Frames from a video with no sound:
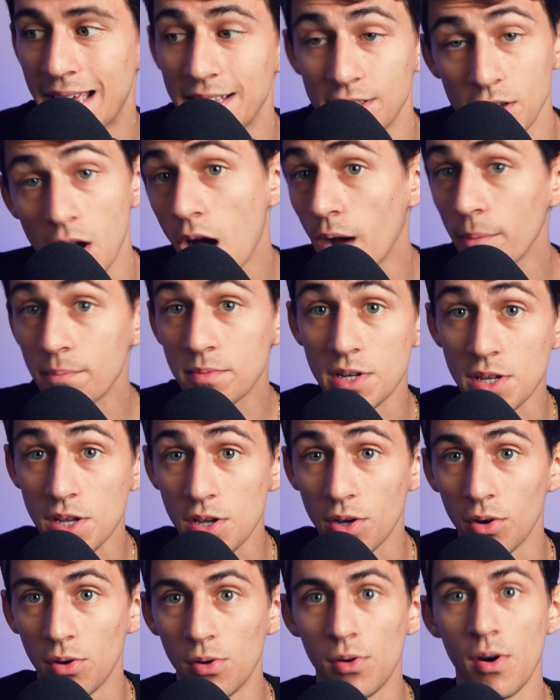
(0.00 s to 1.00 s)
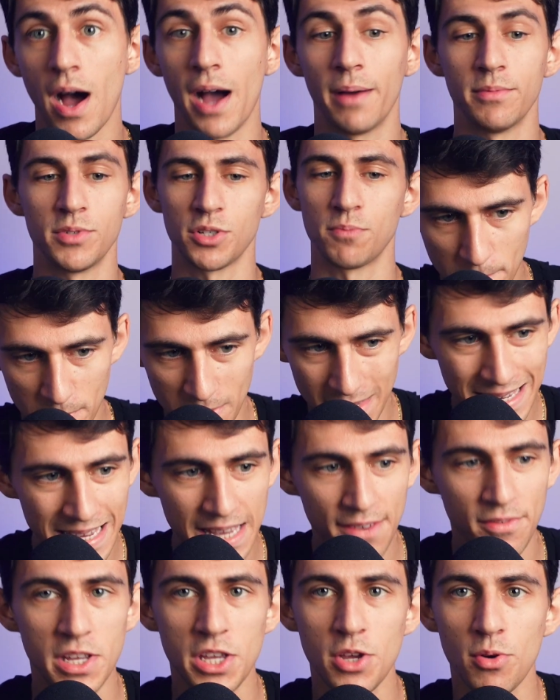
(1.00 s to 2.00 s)
It's up to you. I'm just
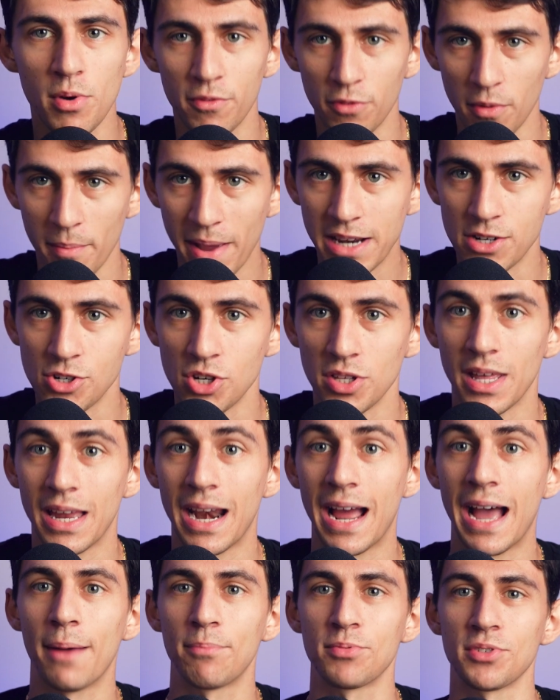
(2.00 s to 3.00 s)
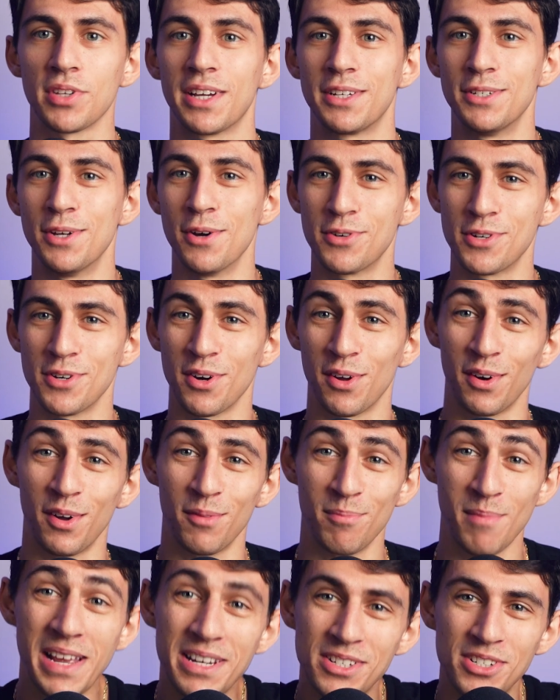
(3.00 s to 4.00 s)
giving you information that apps like Notion
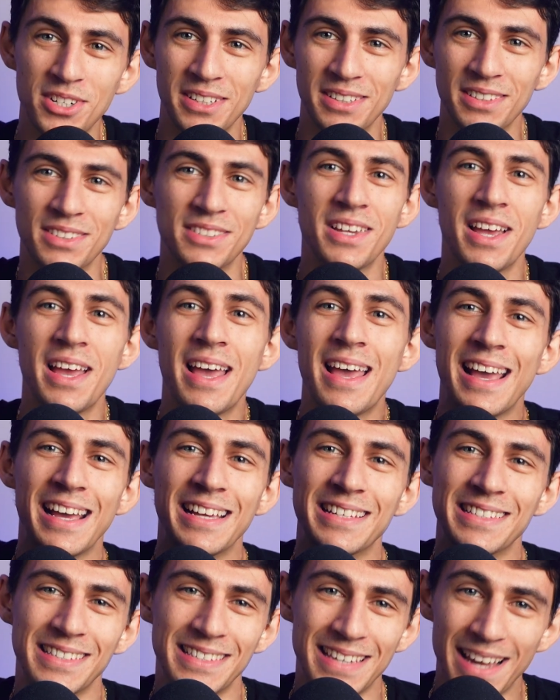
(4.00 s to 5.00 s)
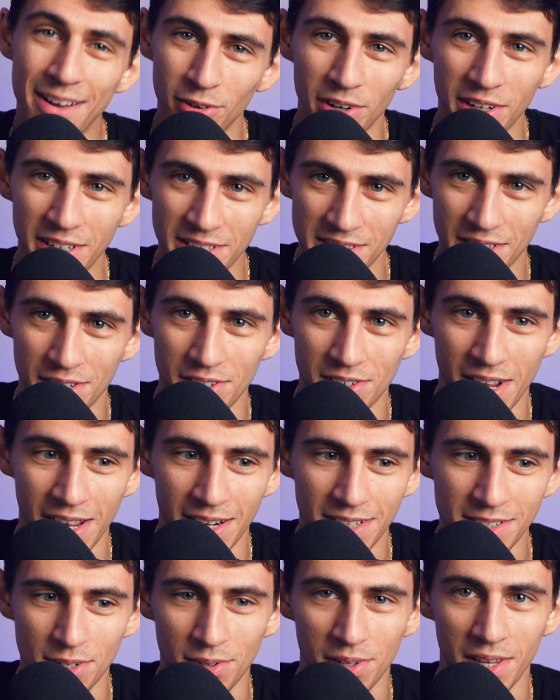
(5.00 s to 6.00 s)
Automations is never going to sell your
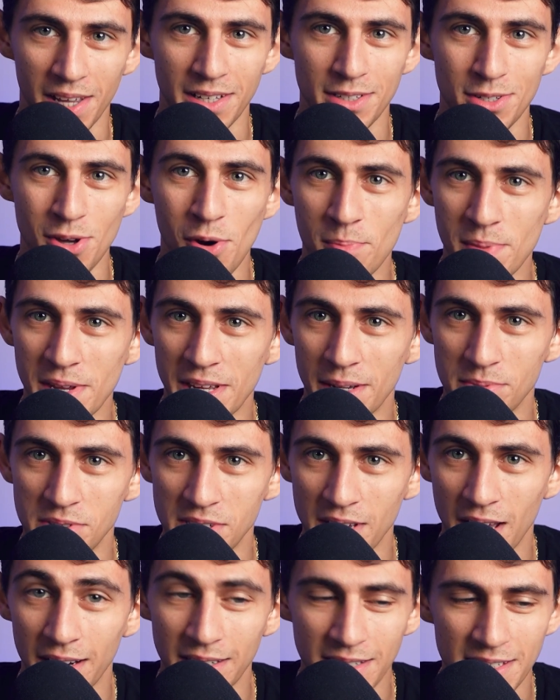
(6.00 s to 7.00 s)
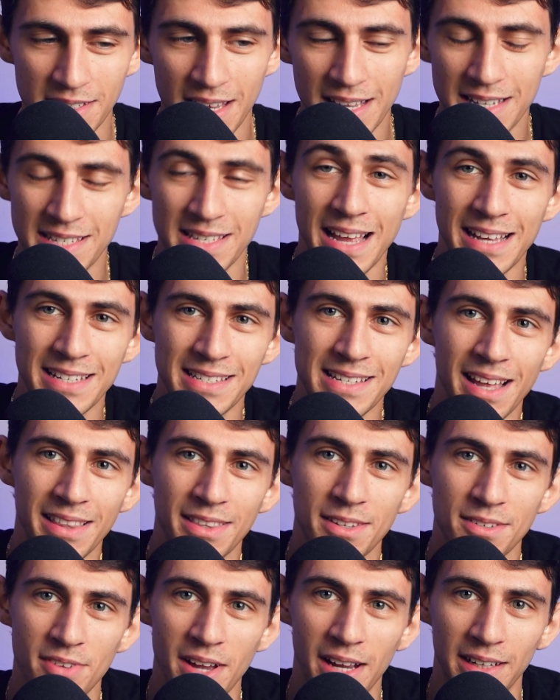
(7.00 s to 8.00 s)
data. So like, don't be upset because it's it's not
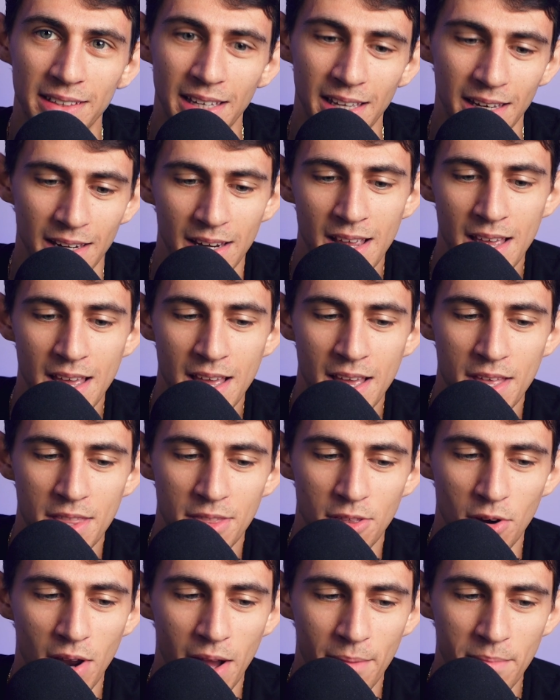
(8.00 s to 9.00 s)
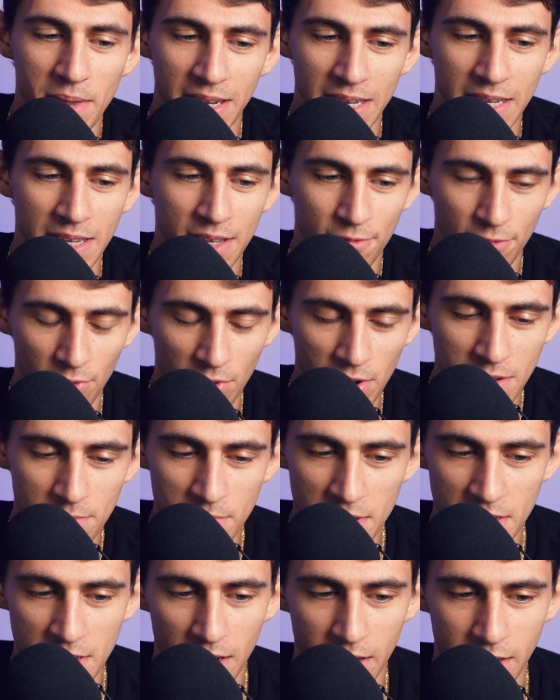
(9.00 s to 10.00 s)
the fact that they're not making it free
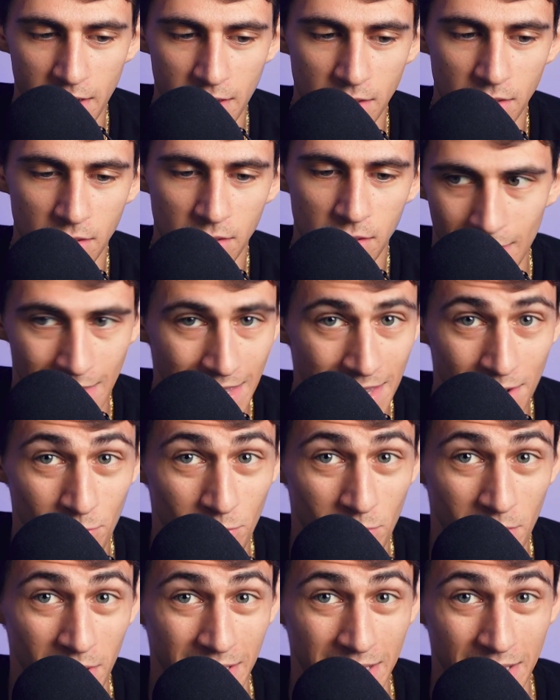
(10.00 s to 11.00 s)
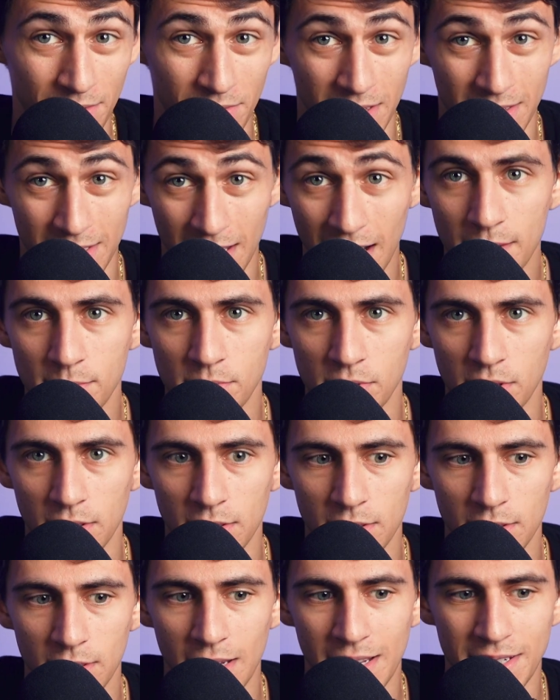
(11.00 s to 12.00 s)
because they don't want to give that the option.
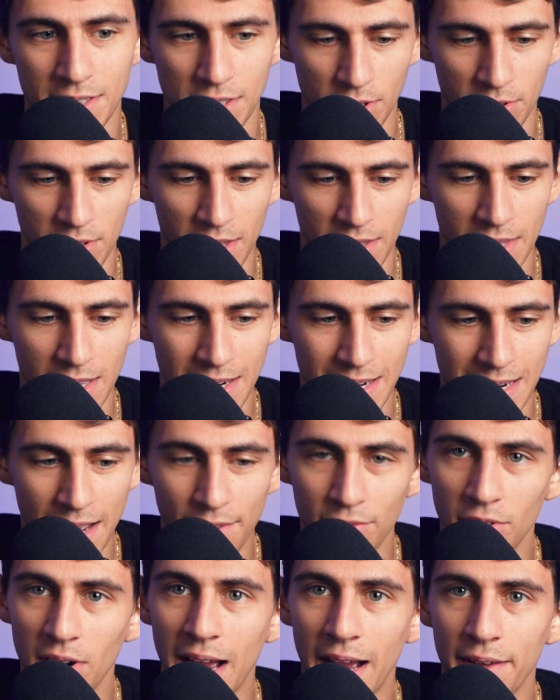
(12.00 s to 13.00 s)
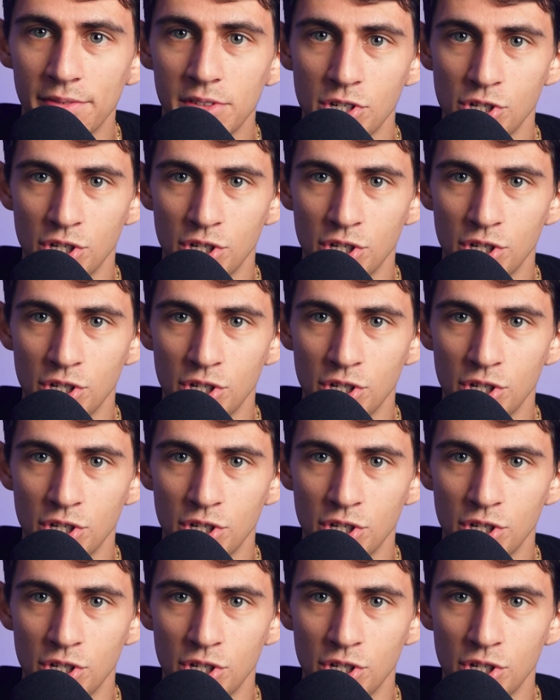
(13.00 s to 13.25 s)
It's so that they never have to